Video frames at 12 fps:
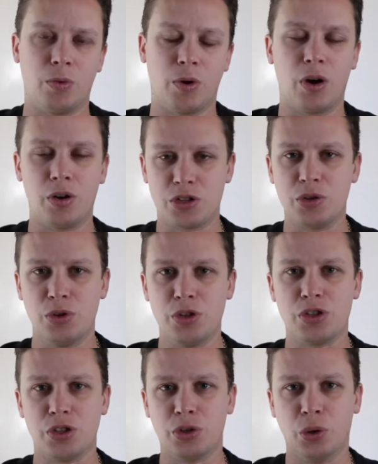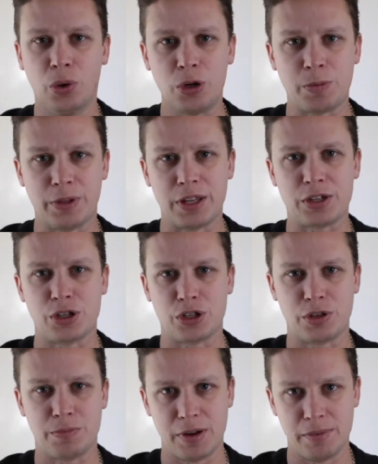I still use the torch, but that's
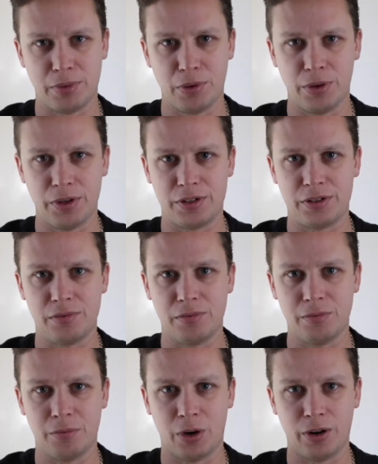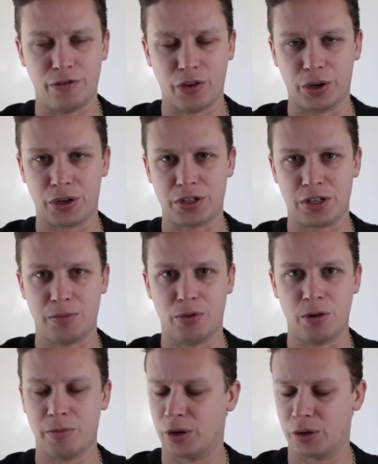just to pinpoint my focusing
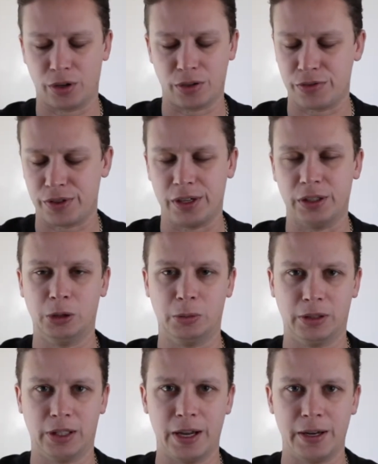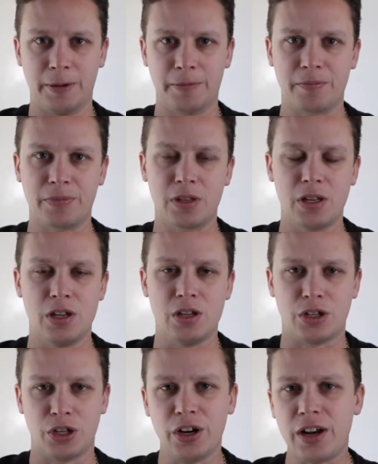point, but I'll go through that a little bit later.
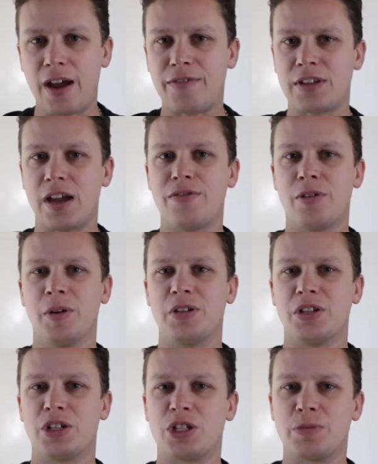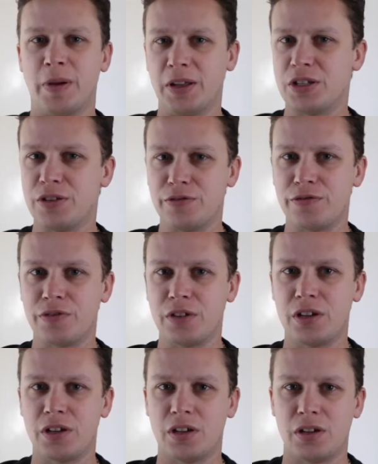So you don't have to have the most expensive
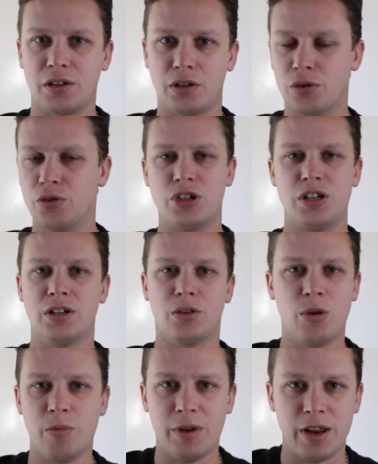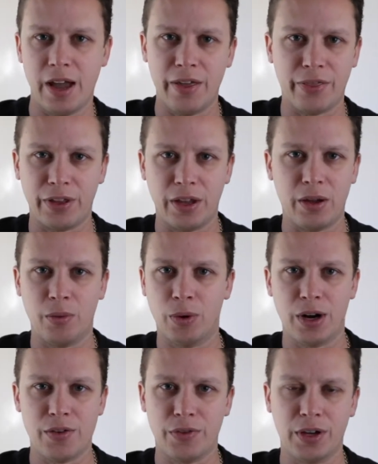Gucci equipment out there,
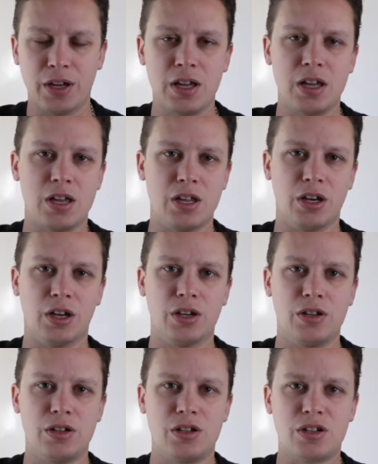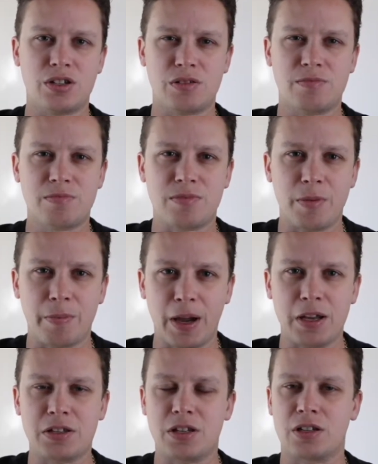whatever, you know, just the
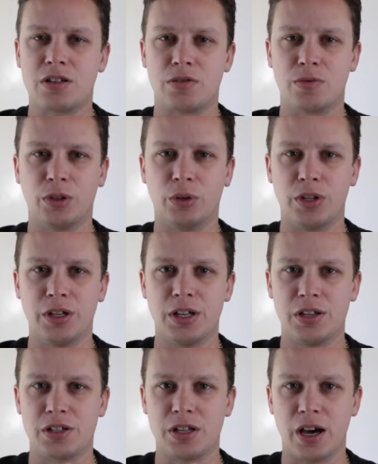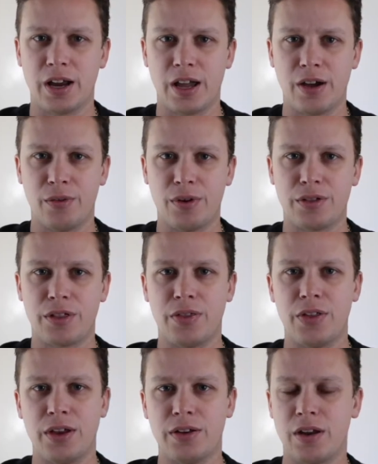basics is really what you need to start out with,
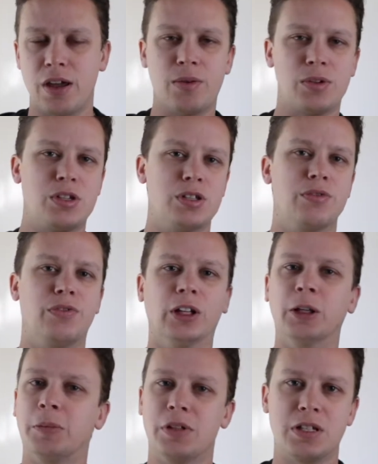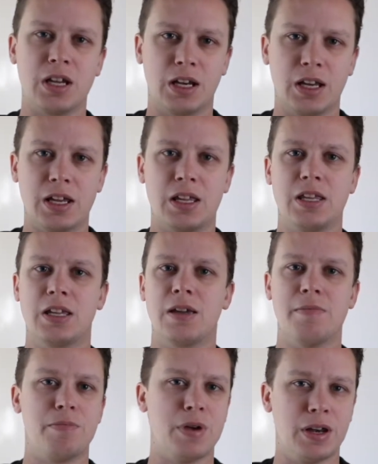and then once you develop your technique and you
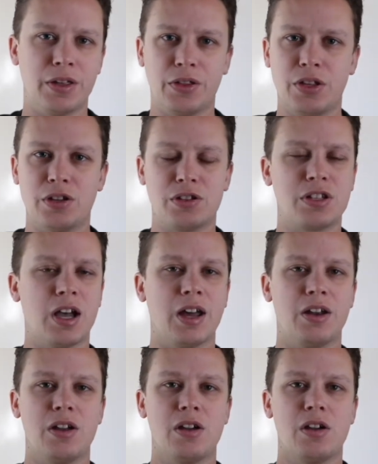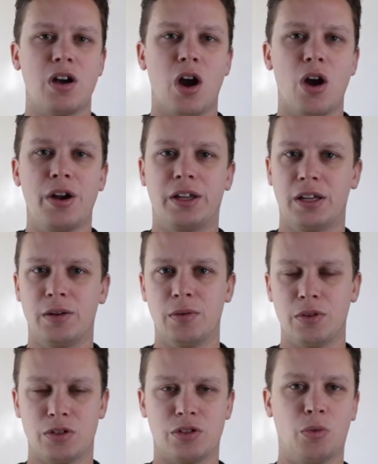get better, then you start honing in
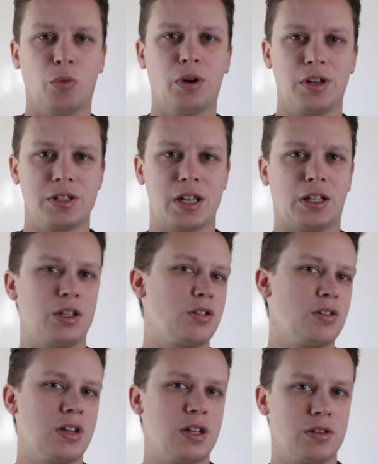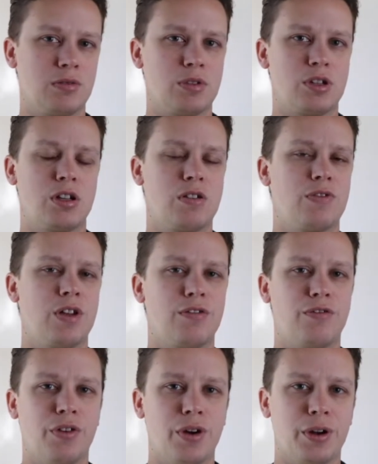as to what exactly you need to achieve that
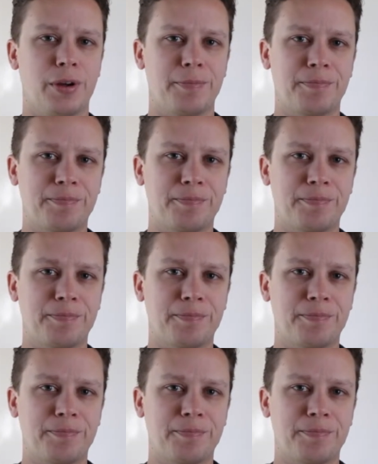photo.